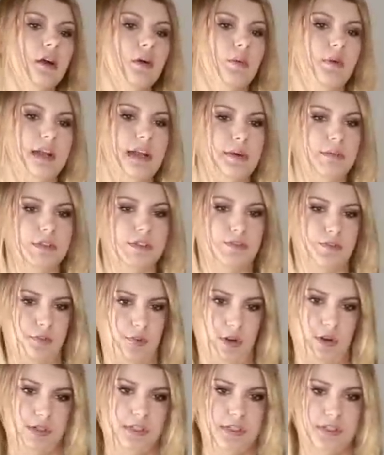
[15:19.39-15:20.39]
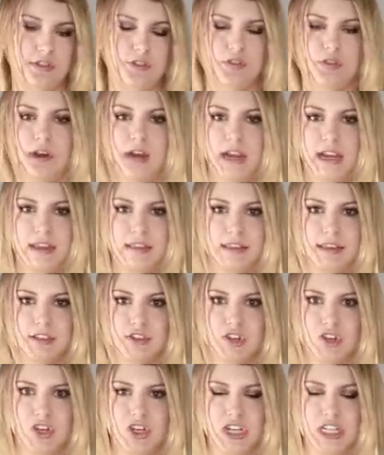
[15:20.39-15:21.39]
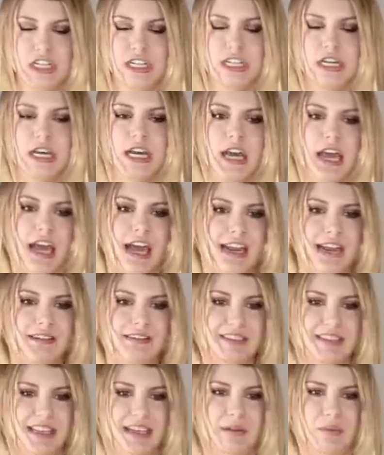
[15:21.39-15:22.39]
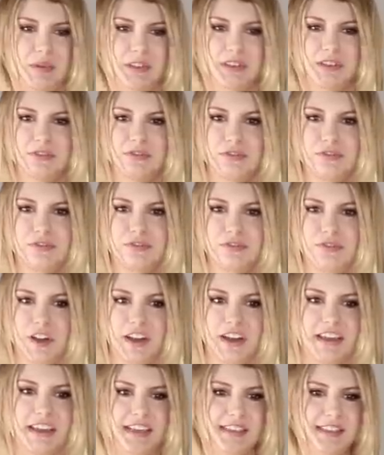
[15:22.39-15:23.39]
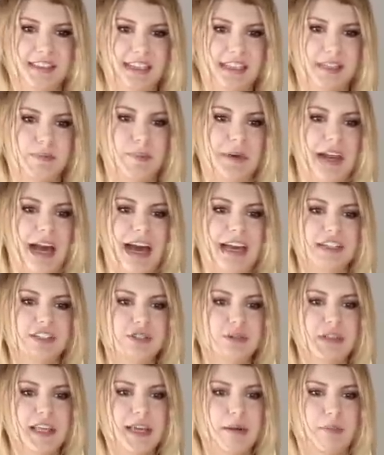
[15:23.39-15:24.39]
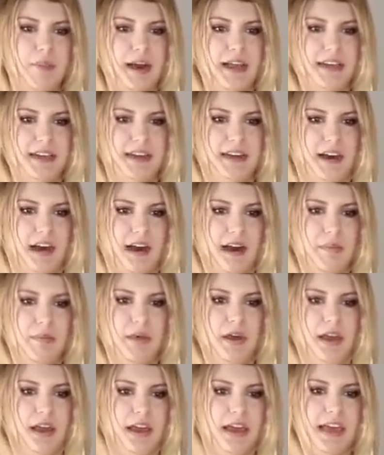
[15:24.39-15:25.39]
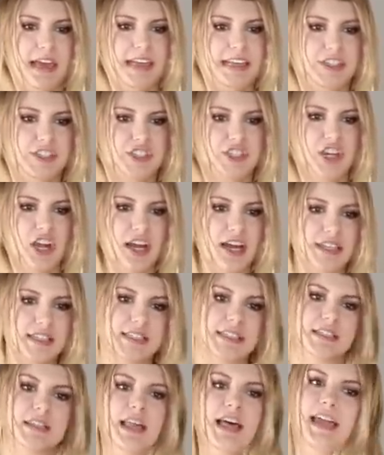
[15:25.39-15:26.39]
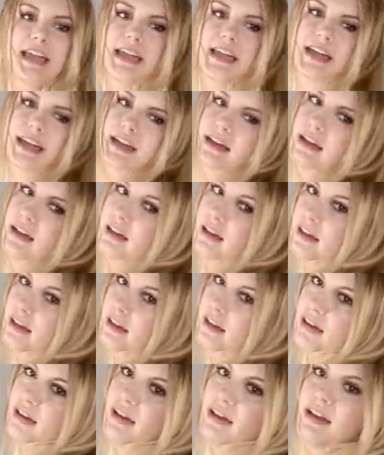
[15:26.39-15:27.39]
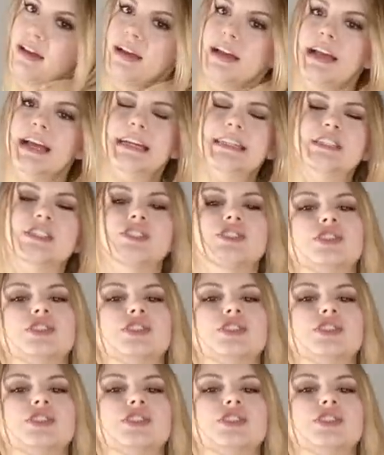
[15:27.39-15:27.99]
when I was first trying this on, and I was like, what the fuck is this? But as you like button it up, it just like, it's